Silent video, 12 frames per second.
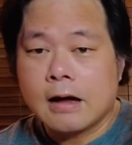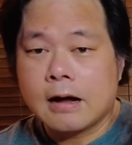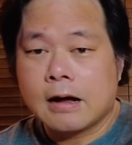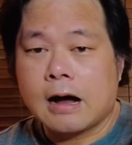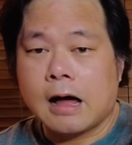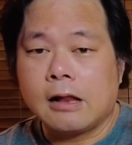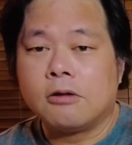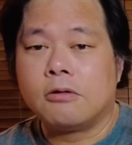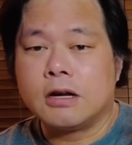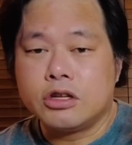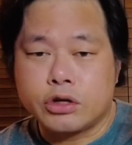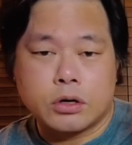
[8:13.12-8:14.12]
color
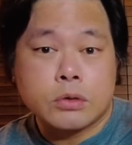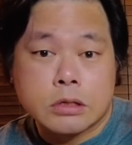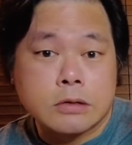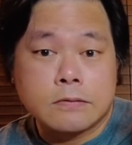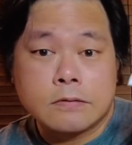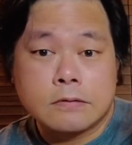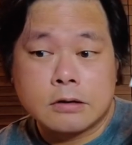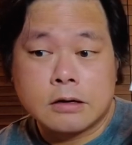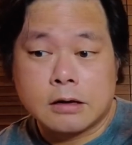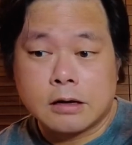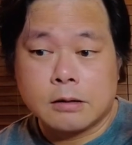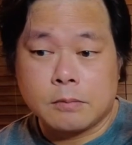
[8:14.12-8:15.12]
in Joseph,
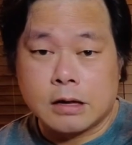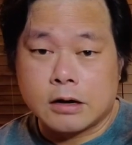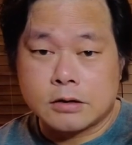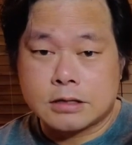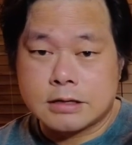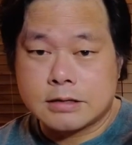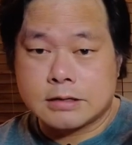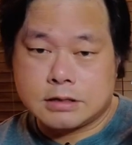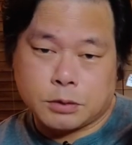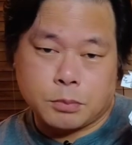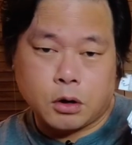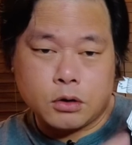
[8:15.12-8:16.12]
because this is
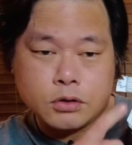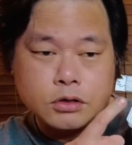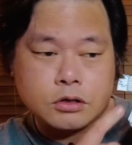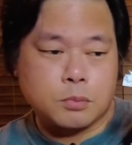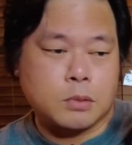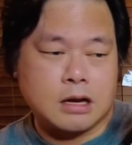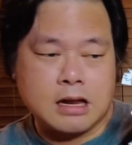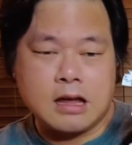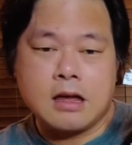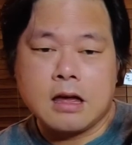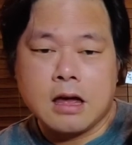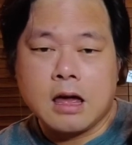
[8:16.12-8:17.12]
supposed to be
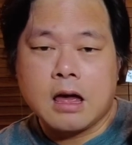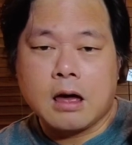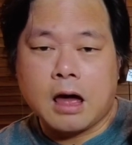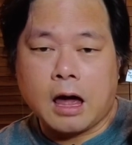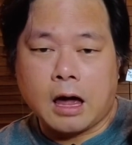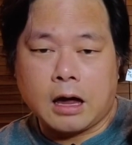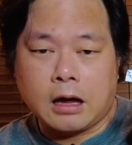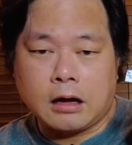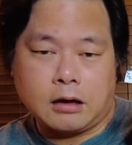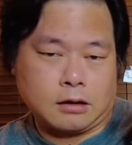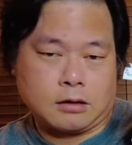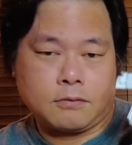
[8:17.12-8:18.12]
a
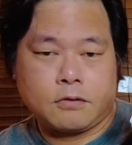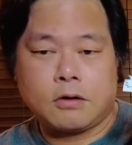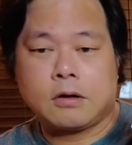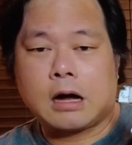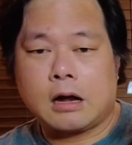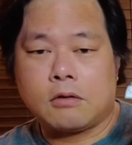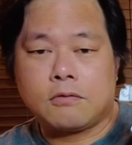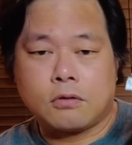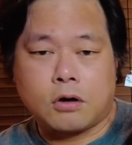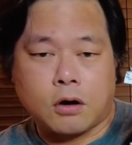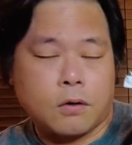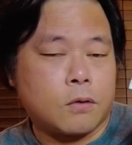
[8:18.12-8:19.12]
very colorful
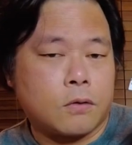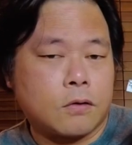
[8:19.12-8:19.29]
coat.